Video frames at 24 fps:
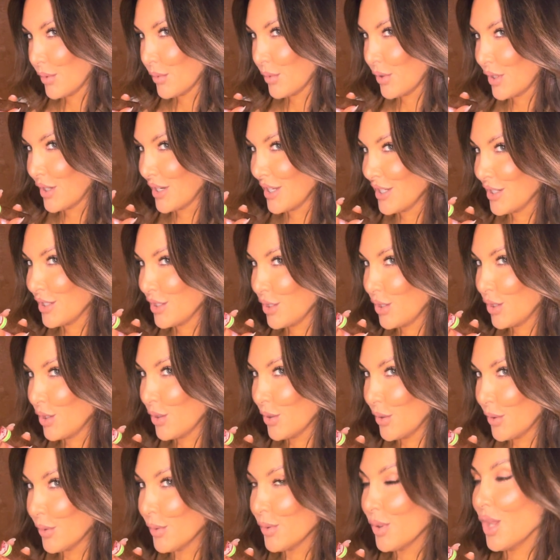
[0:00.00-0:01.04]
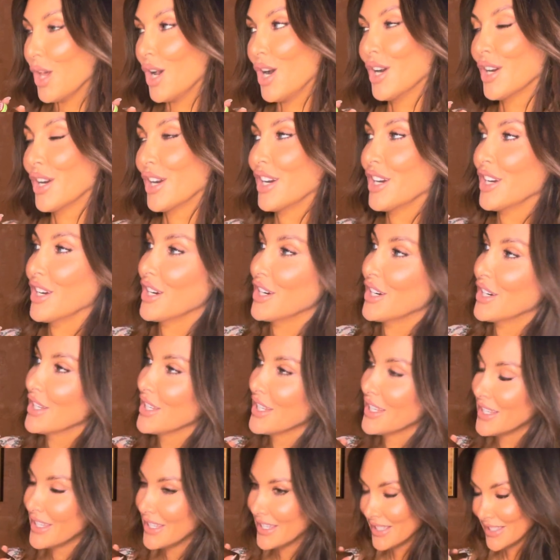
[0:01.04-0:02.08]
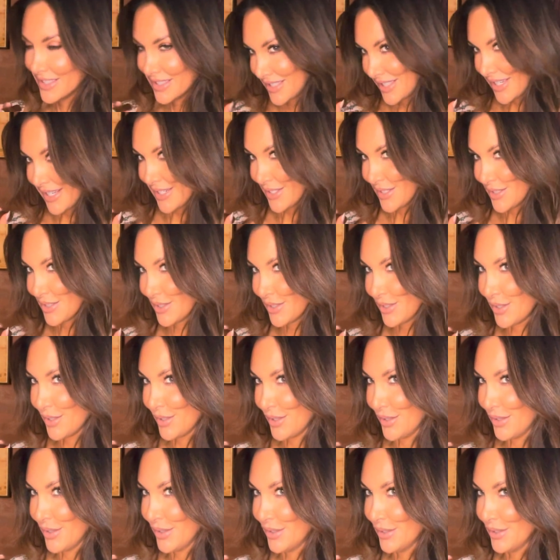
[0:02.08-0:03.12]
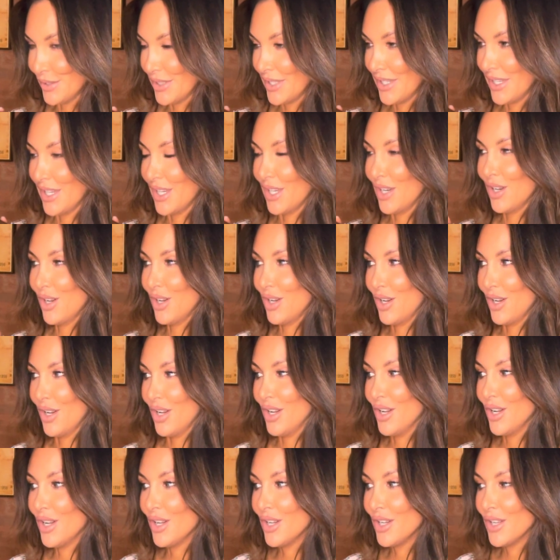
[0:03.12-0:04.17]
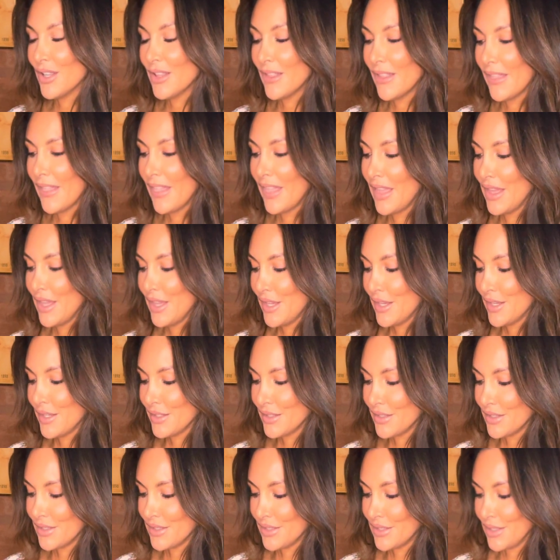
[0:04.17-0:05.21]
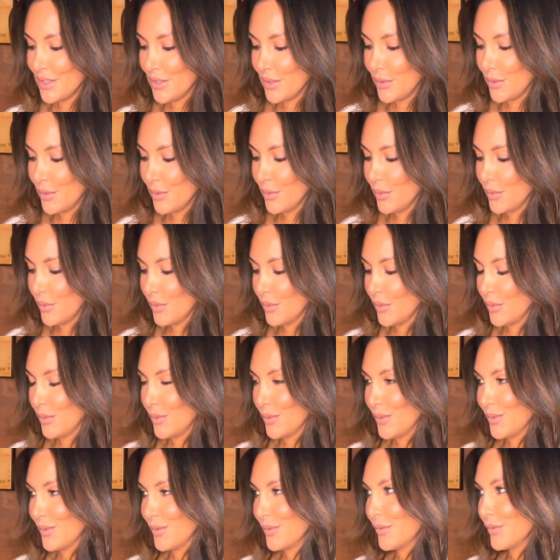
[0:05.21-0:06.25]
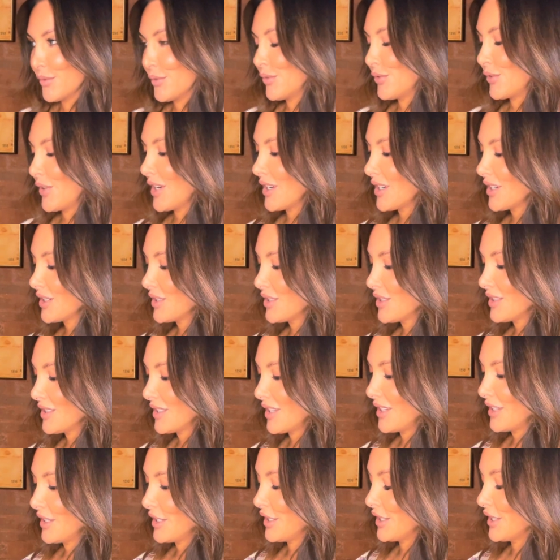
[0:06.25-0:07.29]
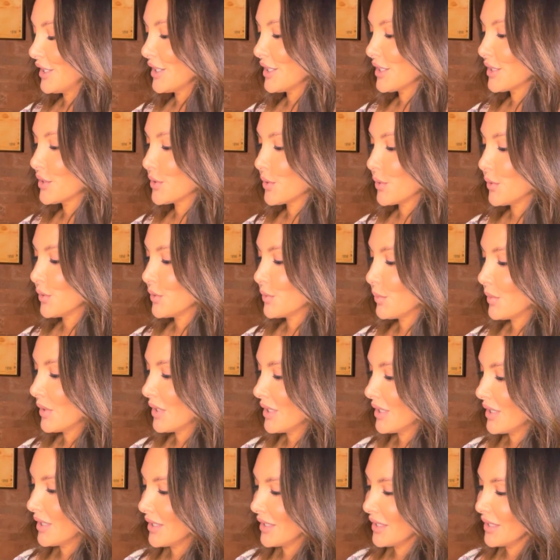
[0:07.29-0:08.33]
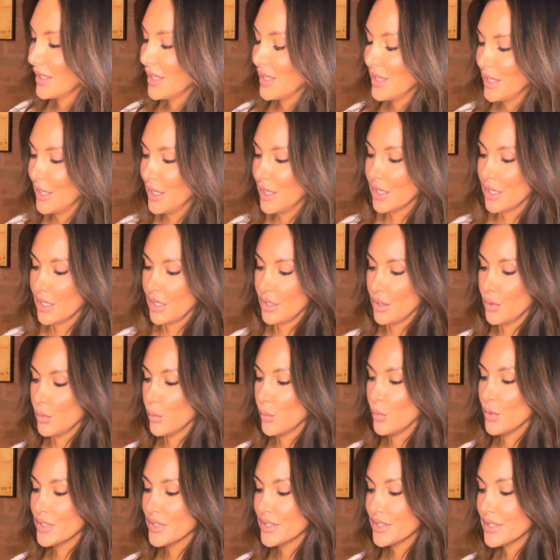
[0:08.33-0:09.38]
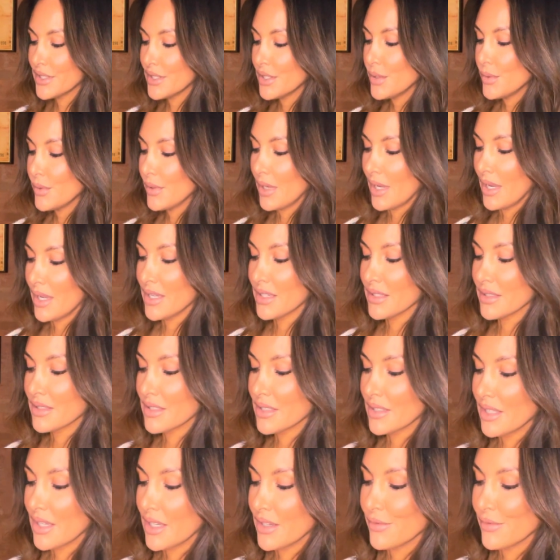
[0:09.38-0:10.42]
where it no longer tastes good at all. So Frank just kind of like told me, you know, once you got to that